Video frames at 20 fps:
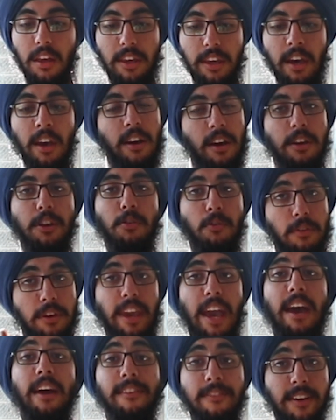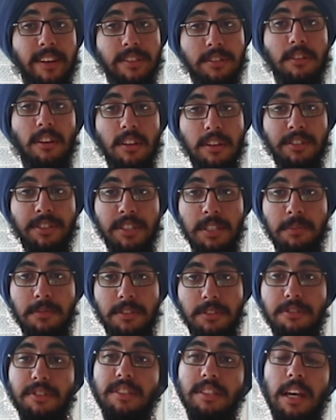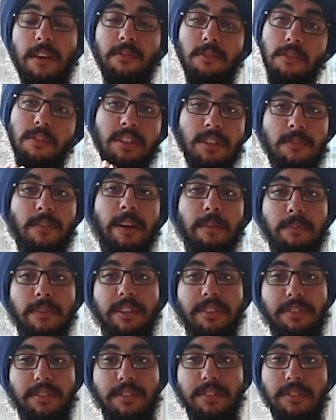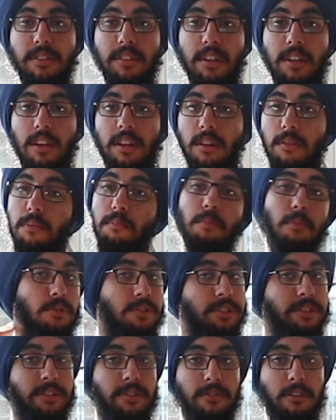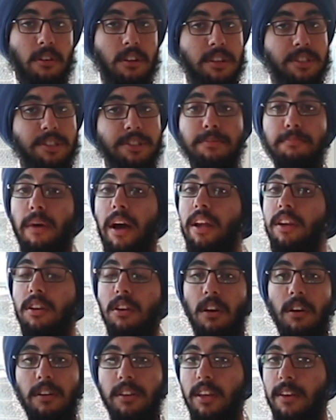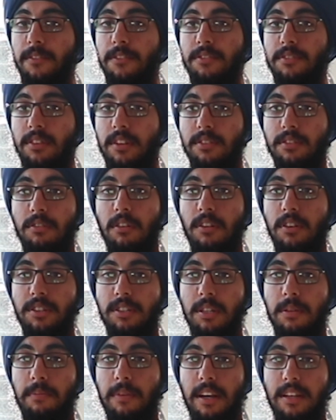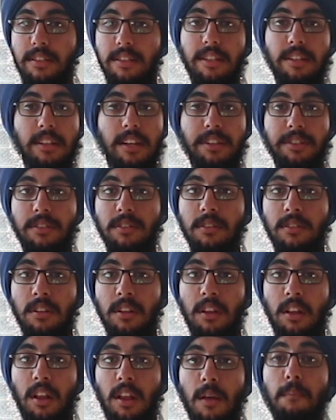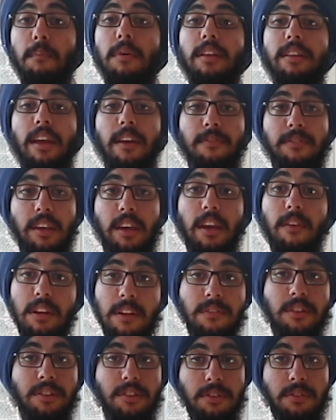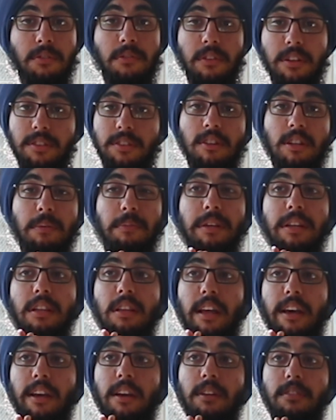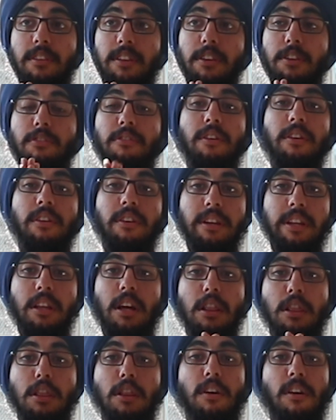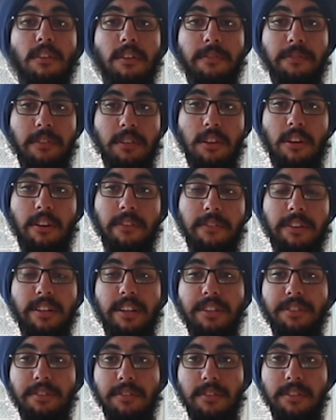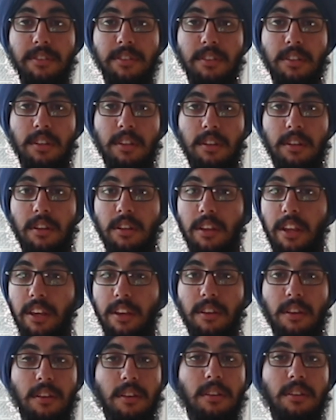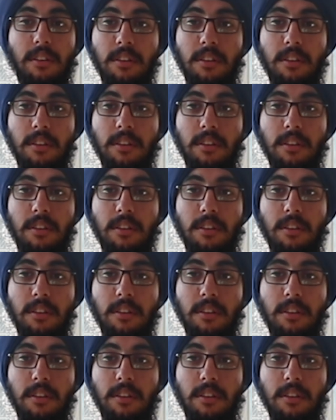yeah, you can find scholarships. You just have to look in the right places. Most colleges might not give you a scholarship as an international but if they, even if they do, it's going to be like you're going to need a lot of a lot of credentials. Yeah, if like, money is